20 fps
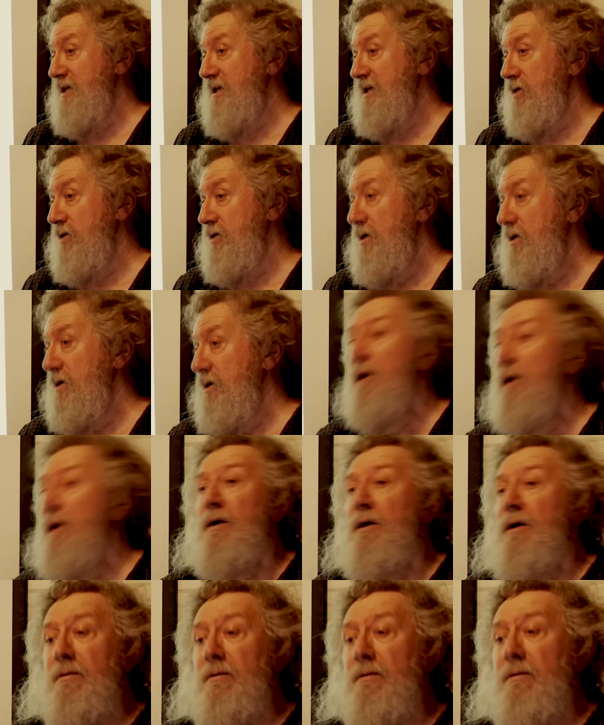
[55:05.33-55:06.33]
to,
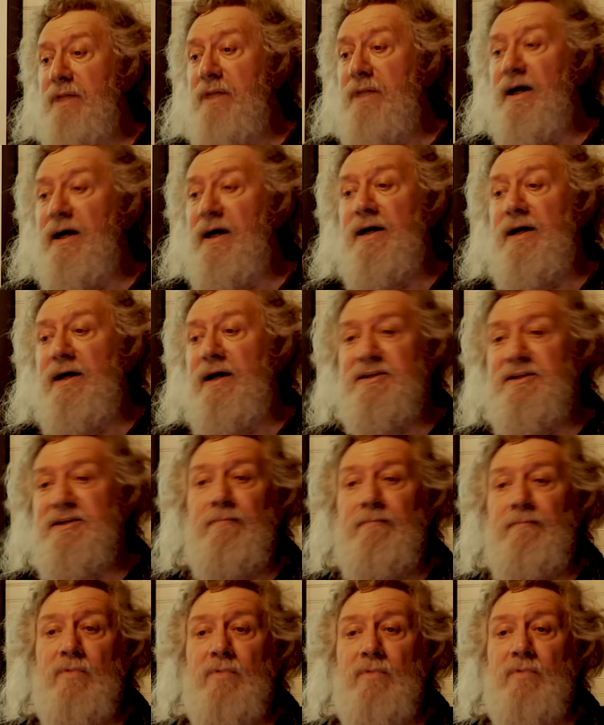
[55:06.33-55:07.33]
because
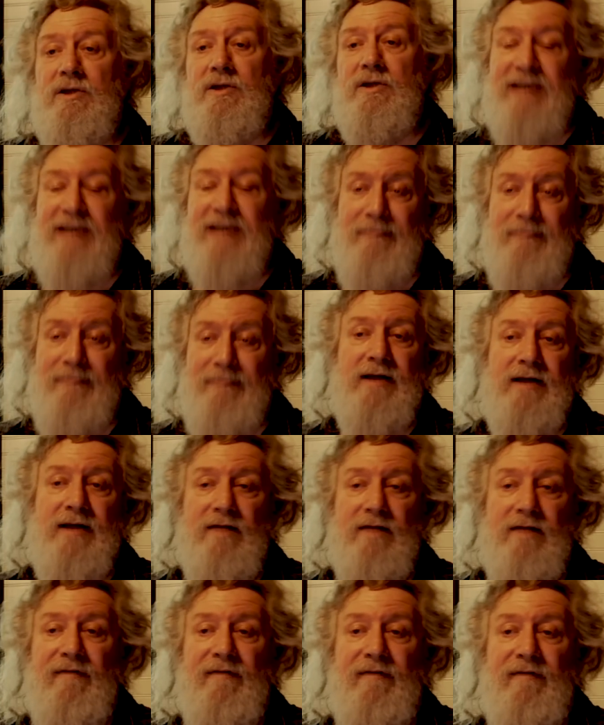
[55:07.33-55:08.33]
the skeptic
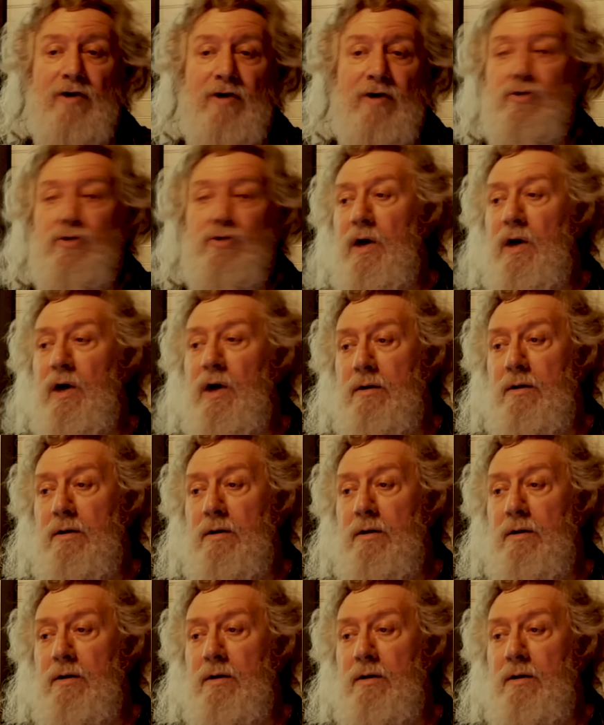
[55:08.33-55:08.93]
didn't fare too well.